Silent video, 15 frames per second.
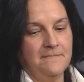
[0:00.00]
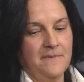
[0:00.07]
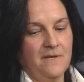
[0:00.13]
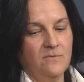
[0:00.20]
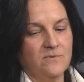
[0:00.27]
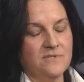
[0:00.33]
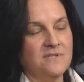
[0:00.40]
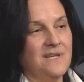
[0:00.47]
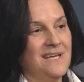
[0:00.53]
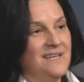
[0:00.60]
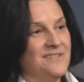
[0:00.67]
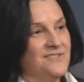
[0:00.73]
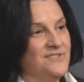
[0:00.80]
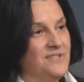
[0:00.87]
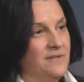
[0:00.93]
it
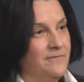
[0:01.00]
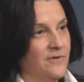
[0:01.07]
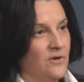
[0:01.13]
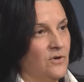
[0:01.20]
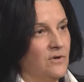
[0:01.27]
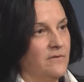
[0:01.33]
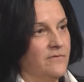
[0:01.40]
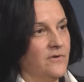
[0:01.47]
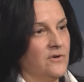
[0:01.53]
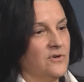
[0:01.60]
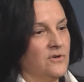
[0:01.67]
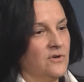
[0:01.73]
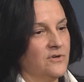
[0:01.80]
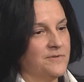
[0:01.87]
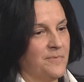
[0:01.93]
is difficult for
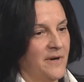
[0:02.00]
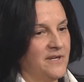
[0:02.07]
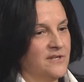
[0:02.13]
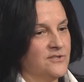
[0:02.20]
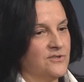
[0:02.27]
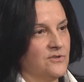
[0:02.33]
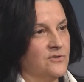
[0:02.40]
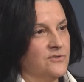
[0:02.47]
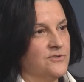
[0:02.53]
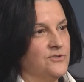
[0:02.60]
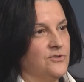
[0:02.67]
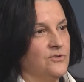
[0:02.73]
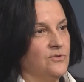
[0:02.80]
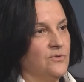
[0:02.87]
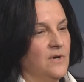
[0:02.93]
nurse practitioners
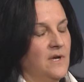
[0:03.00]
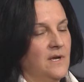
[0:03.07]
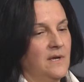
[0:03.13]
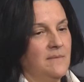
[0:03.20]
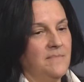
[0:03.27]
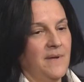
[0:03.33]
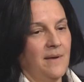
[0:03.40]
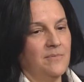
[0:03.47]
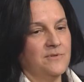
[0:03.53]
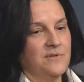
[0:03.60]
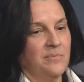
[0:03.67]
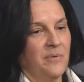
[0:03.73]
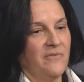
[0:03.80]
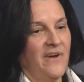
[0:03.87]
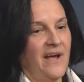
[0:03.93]
to be able
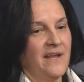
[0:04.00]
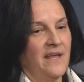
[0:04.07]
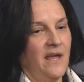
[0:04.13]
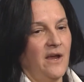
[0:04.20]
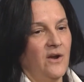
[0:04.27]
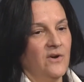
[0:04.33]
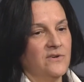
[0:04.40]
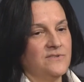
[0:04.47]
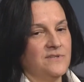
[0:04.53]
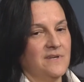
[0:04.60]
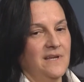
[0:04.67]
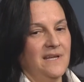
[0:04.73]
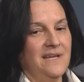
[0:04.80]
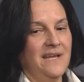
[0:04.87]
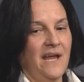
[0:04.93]
to provide cares
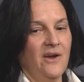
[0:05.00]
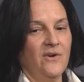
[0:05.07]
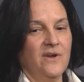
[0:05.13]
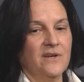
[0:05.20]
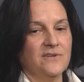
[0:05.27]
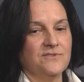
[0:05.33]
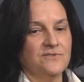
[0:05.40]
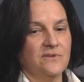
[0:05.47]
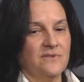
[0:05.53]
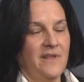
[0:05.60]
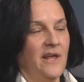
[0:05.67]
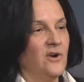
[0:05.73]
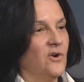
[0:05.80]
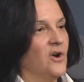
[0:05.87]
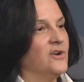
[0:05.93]
in areas
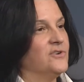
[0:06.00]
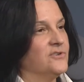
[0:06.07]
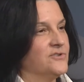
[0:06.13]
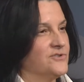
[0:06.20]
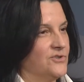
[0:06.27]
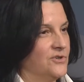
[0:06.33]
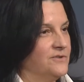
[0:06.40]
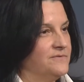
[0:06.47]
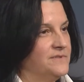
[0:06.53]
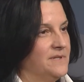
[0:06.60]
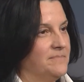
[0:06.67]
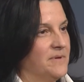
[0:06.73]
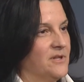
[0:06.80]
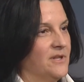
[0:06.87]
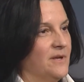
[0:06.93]
that are underserved,
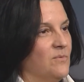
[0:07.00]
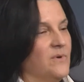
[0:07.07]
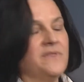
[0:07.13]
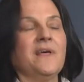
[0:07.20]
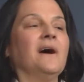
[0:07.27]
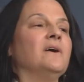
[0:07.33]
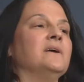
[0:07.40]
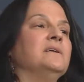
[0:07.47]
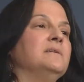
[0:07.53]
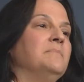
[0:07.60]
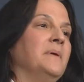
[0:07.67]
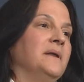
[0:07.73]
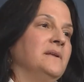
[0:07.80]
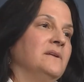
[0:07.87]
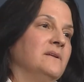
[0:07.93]
typically without
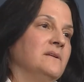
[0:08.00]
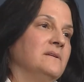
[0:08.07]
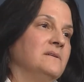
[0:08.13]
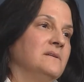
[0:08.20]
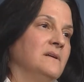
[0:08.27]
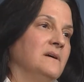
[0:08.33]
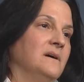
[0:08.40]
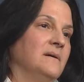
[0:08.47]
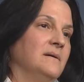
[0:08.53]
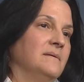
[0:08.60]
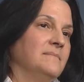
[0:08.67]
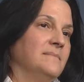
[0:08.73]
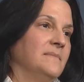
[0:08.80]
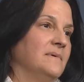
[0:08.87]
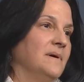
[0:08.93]
independent,
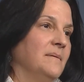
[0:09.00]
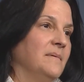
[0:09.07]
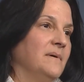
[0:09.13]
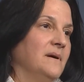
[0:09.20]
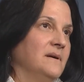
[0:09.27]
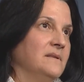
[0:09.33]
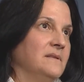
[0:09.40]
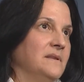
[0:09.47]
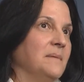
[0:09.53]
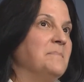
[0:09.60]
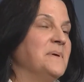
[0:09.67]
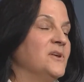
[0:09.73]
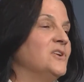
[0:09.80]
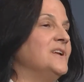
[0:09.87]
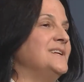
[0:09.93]
the
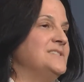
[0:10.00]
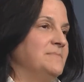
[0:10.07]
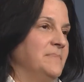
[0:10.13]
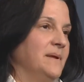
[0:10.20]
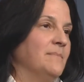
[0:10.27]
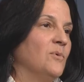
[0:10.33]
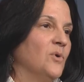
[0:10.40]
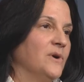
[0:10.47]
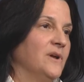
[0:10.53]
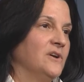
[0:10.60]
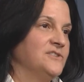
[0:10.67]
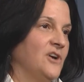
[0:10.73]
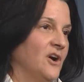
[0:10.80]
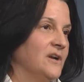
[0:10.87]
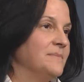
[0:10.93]
ability to be more
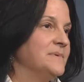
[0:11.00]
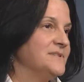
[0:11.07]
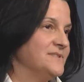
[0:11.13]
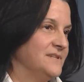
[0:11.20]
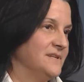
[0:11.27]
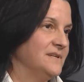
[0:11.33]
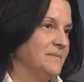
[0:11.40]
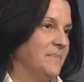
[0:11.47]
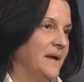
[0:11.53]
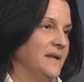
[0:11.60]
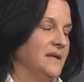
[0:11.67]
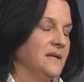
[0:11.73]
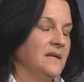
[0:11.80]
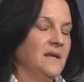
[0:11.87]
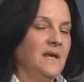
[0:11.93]
autonomous and
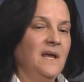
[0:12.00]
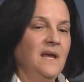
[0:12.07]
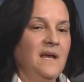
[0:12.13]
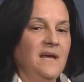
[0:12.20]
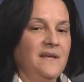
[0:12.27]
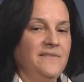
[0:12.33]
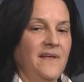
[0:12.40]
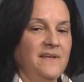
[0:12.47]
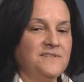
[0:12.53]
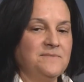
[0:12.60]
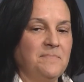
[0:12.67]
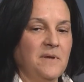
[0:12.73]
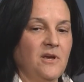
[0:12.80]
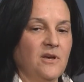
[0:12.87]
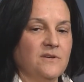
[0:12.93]
independent. And that's
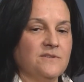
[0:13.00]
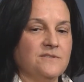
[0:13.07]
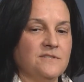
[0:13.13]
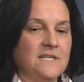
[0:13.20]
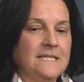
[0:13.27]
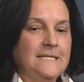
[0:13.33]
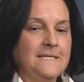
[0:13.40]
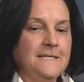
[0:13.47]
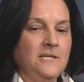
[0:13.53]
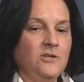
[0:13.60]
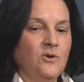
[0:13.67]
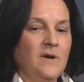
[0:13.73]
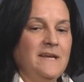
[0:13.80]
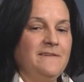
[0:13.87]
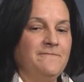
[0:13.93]
because,
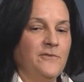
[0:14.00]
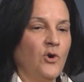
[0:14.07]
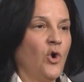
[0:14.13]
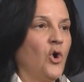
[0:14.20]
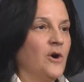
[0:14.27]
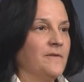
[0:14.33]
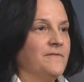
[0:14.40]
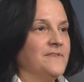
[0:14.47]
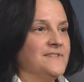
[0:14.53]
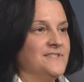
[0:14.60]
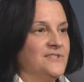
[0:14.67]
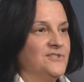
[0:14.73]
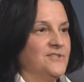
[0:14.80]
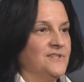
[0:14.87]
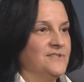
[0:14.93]
if there aren't
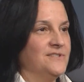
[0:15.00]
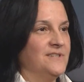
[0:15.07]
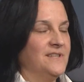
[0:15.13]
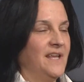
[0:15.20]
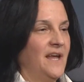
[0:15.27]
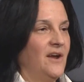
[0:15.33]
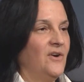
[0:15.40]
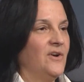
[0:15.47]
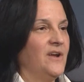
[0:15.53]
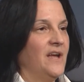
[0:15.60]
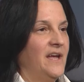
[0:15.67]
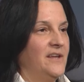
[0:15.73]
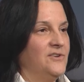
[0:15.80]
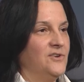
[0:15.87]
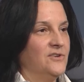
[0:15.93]
physicians in the area
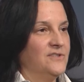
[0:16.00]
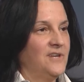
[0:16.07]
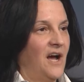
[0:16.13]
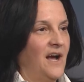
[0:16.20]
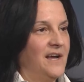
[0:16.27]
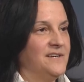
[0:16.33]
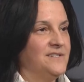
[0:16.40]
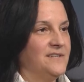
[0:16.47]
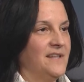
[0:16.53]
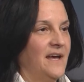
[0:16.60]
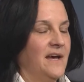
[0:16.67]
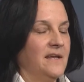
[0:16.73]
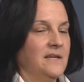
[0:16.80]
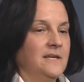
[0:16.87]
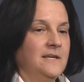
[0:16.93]
and you're tied to
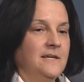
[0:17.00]
that,